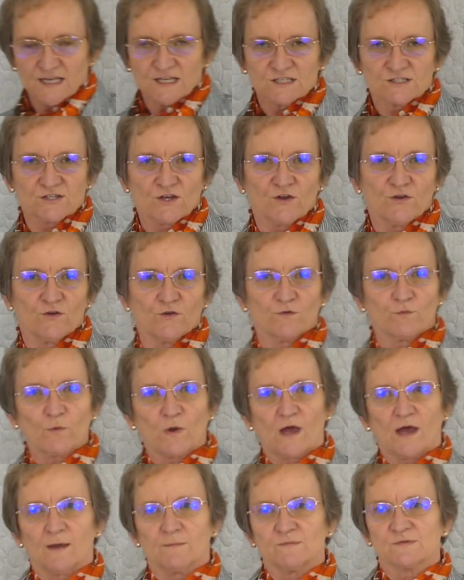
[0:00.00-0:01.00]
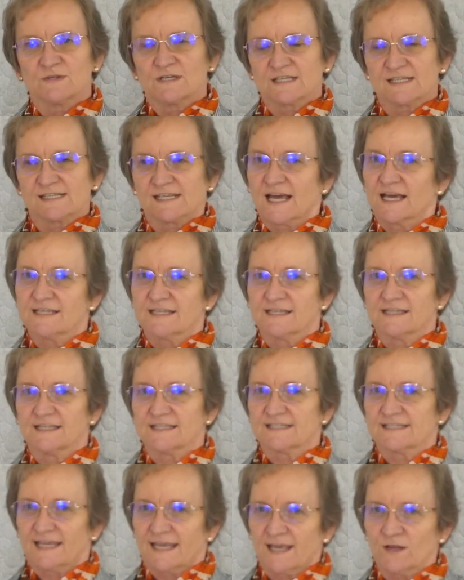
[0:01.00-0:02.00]
So I'm just starting the
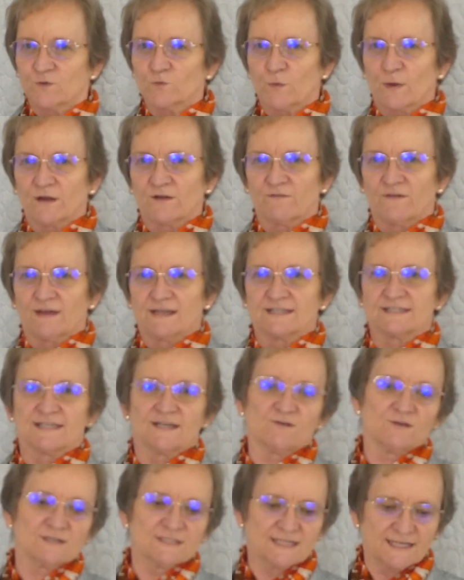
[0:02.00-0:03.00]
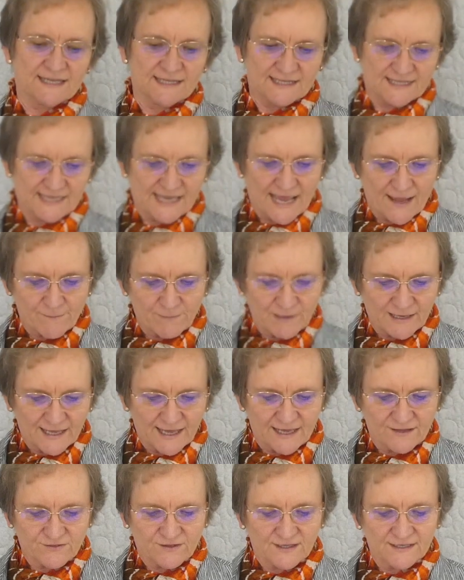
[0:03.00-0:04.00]
second one of our series in the
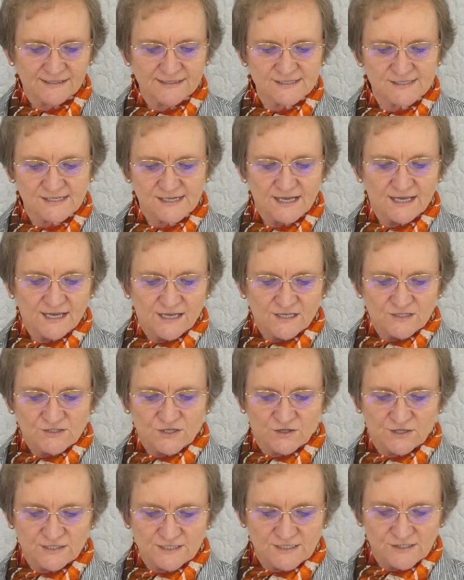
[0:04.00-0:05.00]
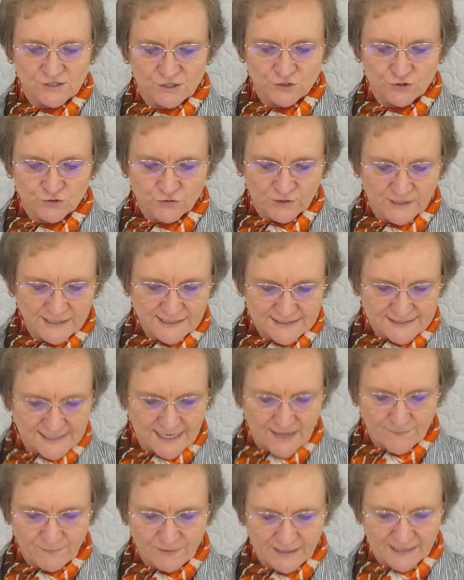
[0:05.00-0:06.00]
applique things. So this is the trees
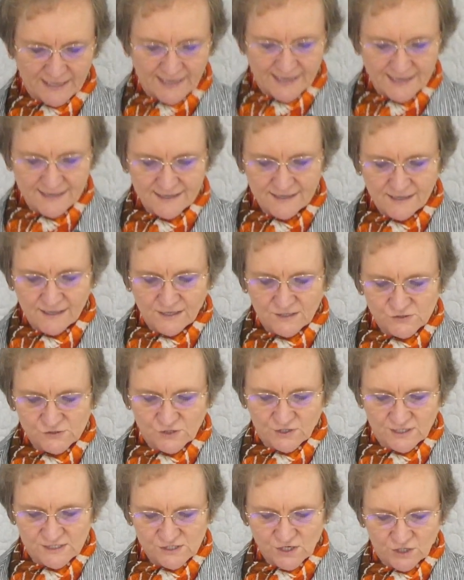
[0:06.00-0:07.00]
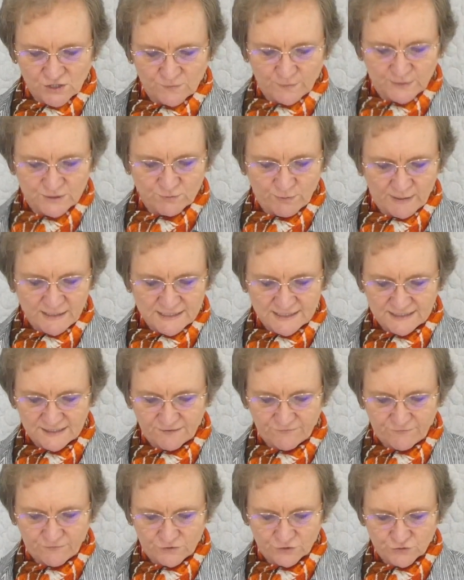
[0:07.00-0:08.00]
applique. So there's going to be 20
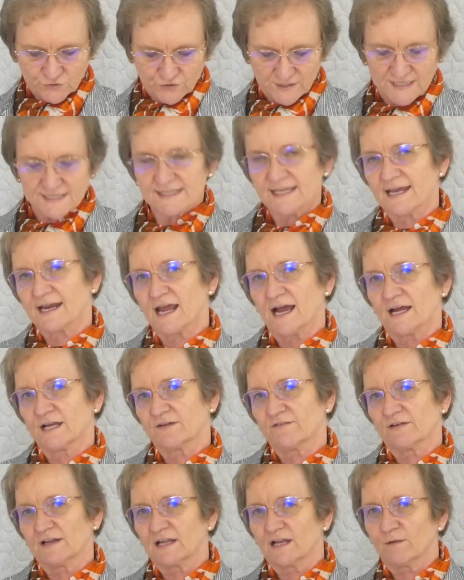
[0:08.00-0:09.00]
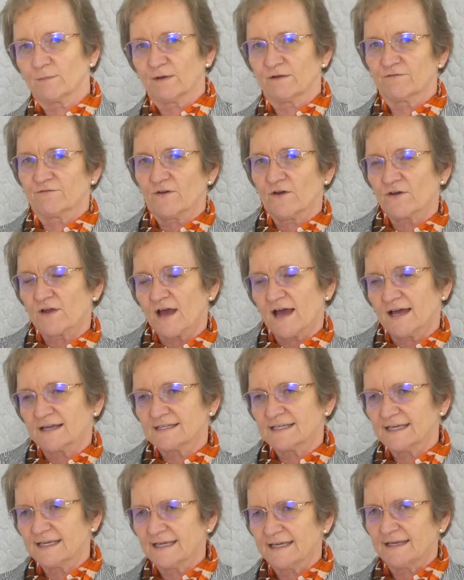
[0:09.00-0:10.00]
different trees. They're kind of a little bit
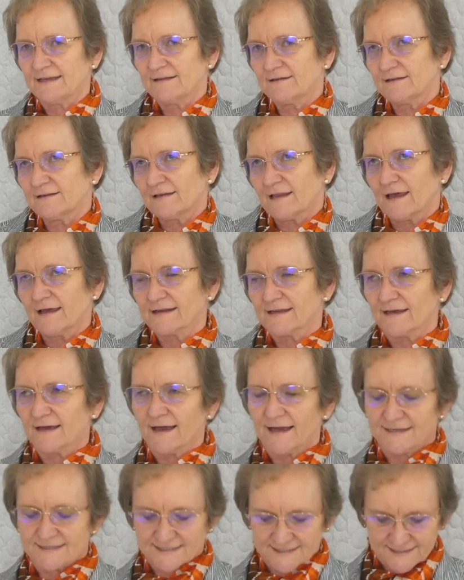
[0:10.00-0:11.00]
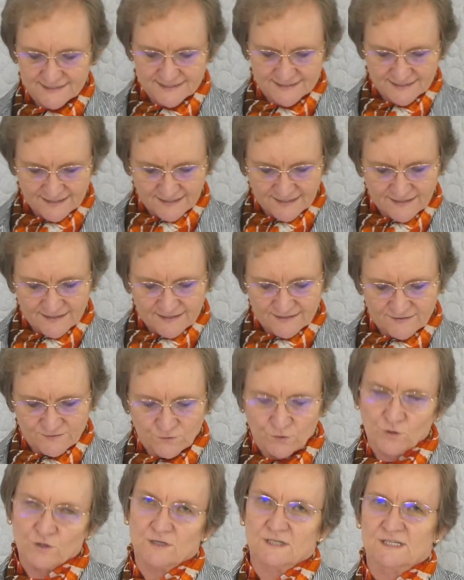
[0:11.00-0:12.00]
folk-arty, light-hearted,
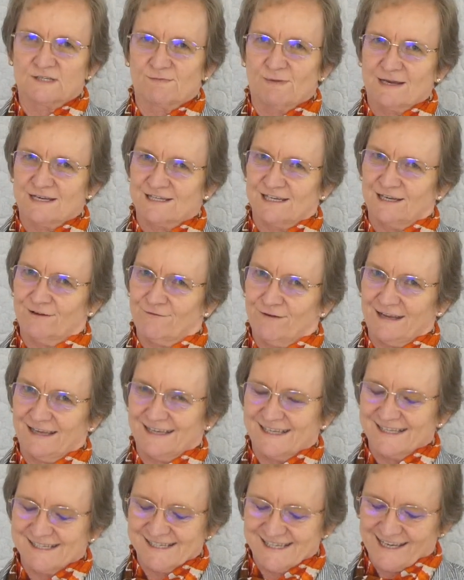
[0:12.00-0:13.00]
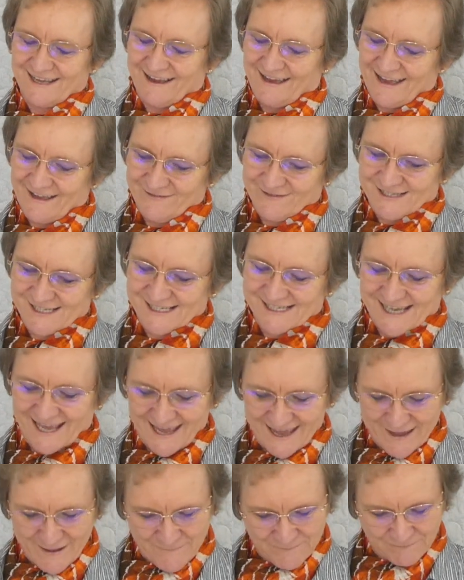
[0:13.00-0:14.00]
not especially realistic, I have to
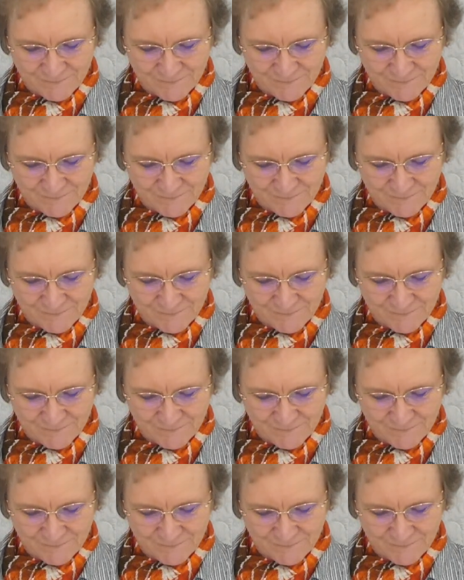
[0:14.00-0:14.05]
say.